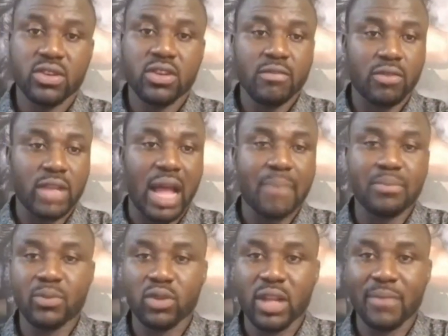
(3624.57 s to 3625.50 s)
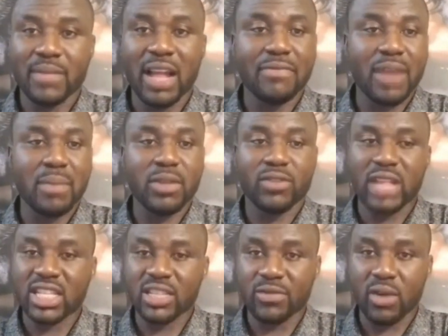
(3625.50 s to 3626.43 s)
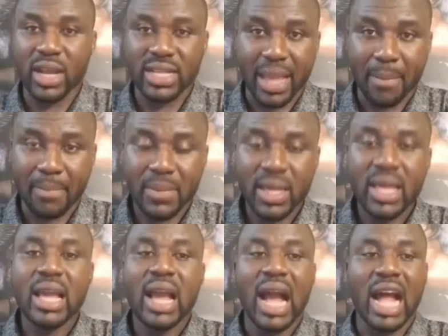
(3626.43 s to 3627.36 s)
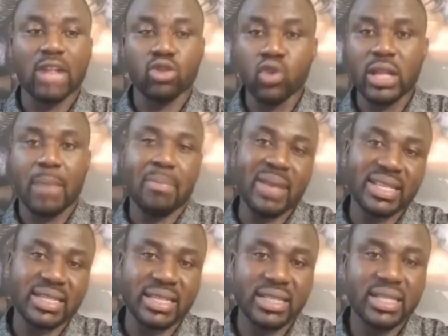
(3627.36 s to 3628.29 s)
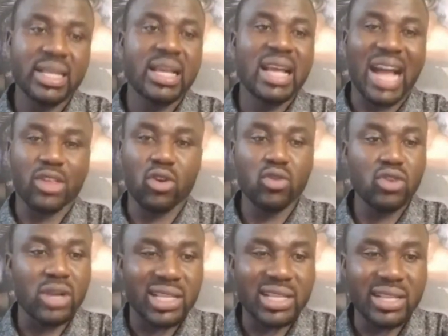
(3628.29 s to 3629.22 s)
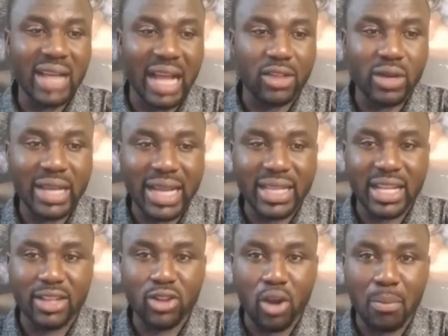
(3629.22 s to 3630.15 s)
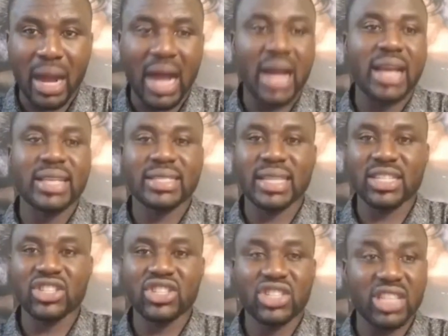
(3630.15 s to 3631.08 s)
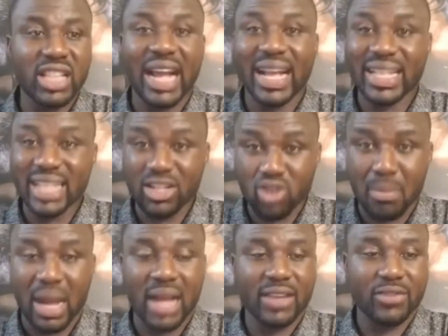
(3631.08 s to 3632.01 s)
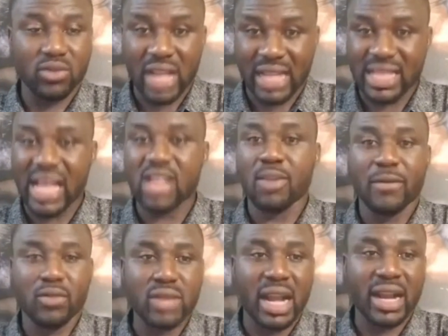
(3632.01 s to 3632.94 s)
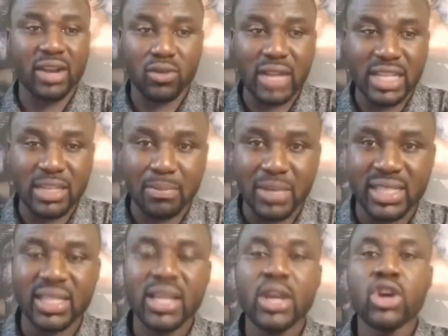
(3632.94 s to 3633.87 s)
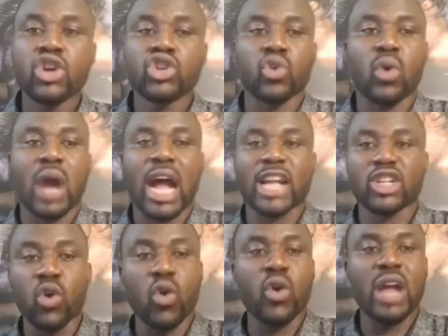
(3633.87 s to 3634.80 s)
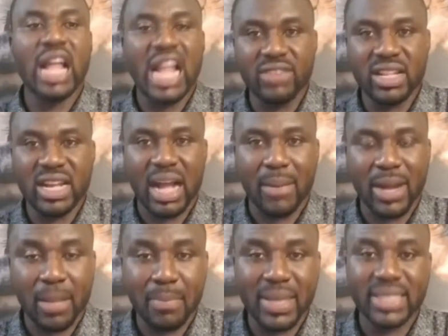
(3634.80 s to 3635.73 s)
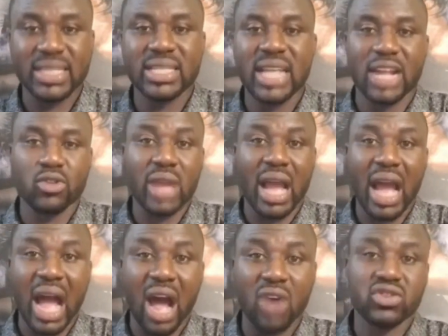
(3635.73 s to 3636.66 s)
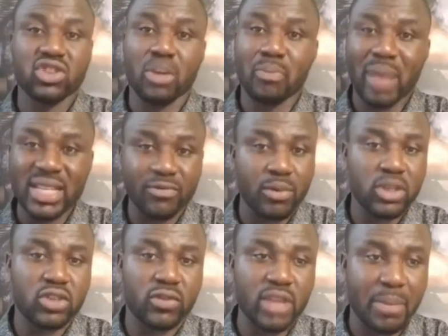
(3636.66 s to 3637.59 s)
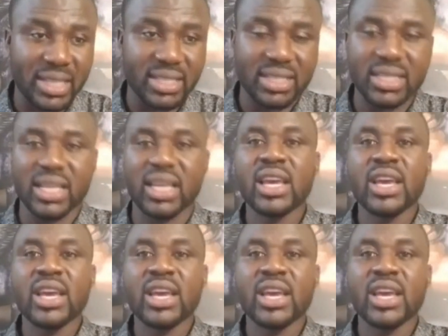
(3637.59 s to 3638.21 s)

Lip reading: for that people, them, that family, for that chief of a town. I know the person. I don't get the number, a certain Sheila. I get the number. If you dial on my phone, I recognize the person. So I know everything about the person. I know your house. Just pass information with the person. Say,